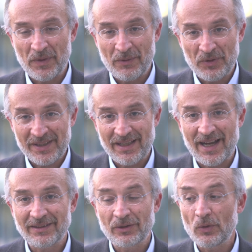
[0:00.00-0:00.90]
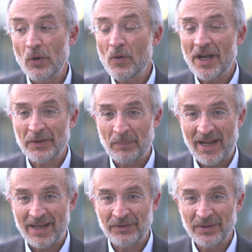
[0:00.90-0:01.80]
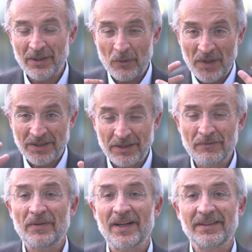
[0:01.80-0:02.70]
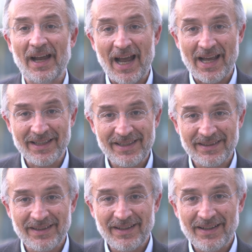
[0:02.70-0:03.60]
We would start to look at plant with different eyes,